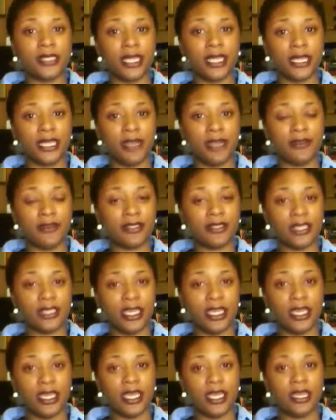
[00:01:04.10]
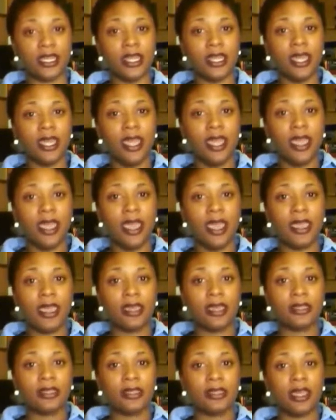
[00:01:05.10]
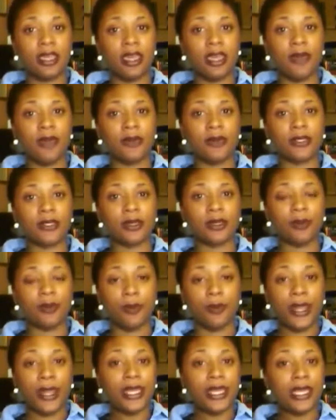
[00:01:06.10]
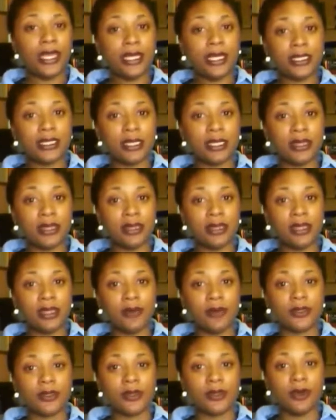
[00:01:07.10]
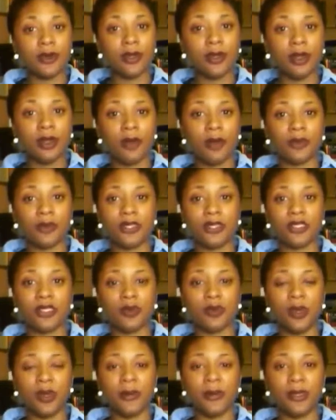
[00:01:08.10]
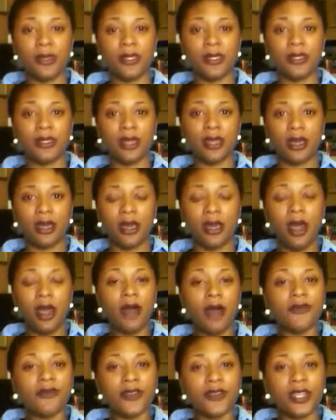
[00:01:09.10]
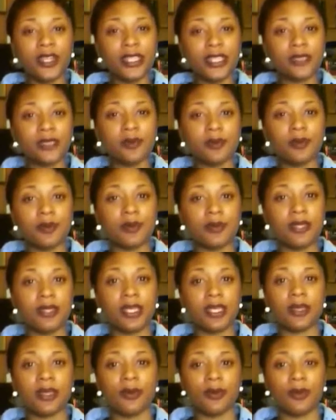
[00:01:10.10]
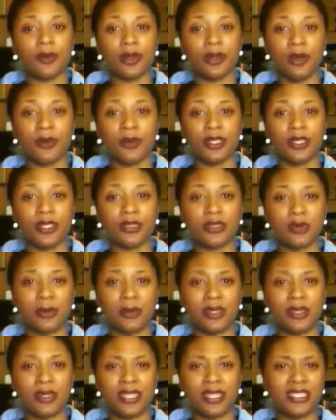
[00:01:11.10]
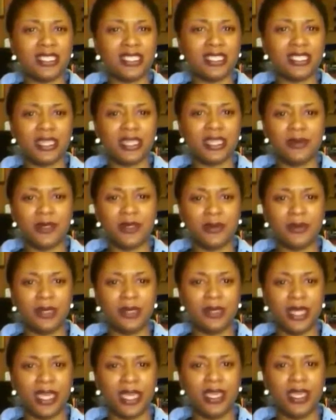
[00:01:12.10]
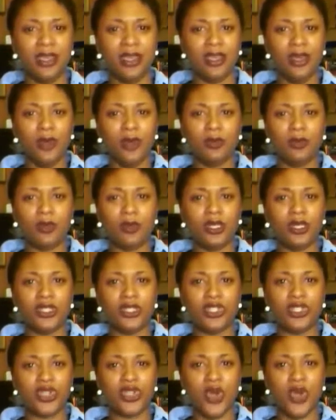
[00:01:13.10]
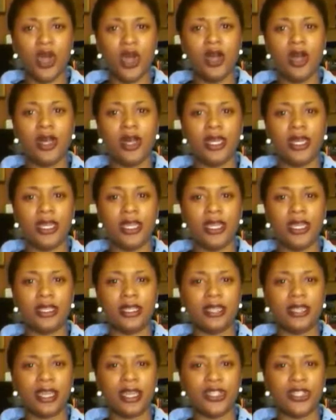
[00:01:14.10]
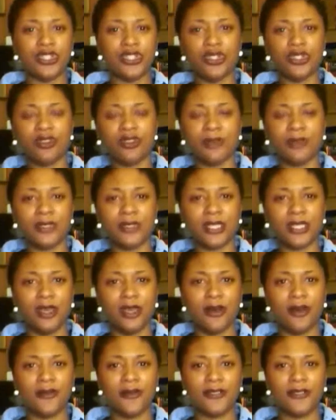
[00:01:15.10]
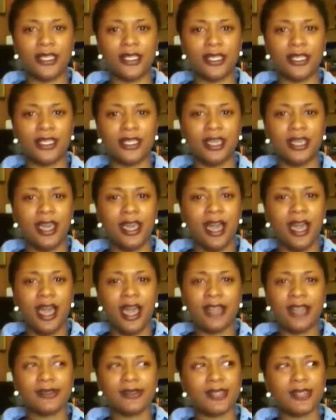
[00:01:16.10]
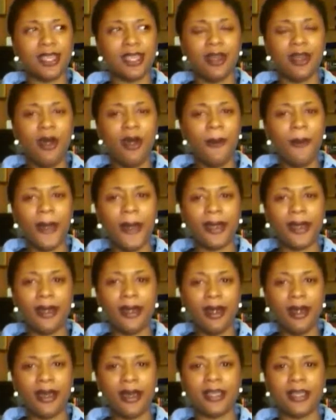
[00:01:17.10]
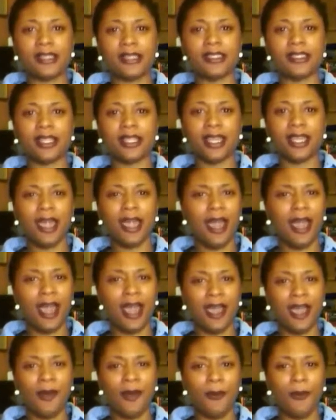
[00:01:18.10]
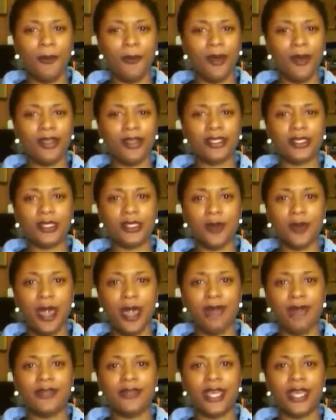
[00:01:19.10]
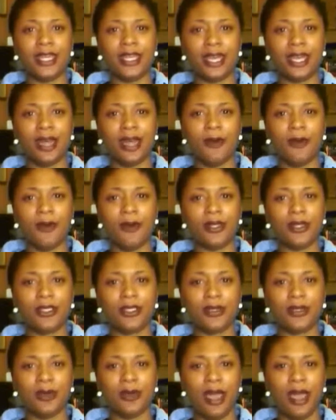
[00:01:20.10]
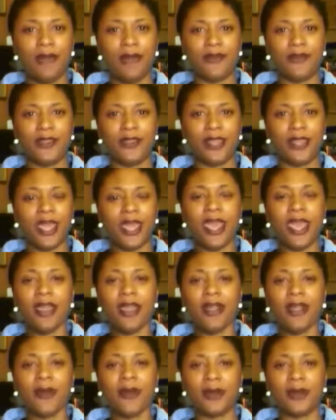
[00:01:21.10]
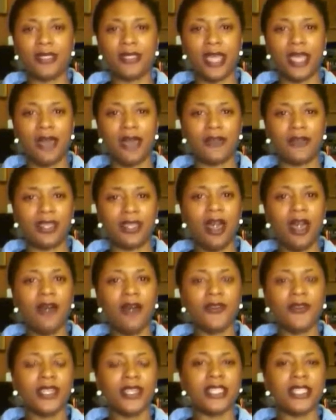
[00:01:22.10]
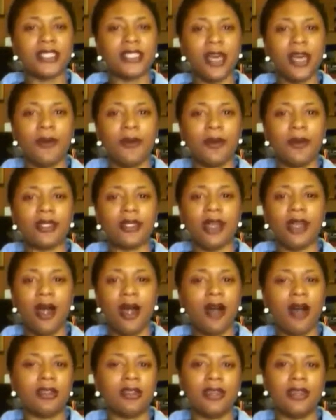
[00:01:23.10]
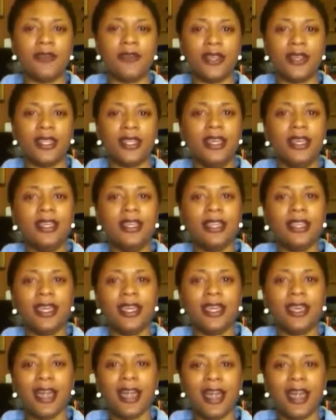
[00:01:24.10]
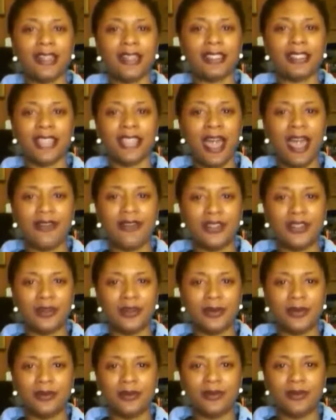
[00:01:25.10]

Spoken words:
had never seen it. And it was a radiance that was going on with these women, a confidence that went on with these women. They just seemed to be like really strong and like sure themselves. And I was like, oh my gosh, like I want to have that. Like, I want to have the hair, I want to have the confidence, I want all of it. Like, I just have to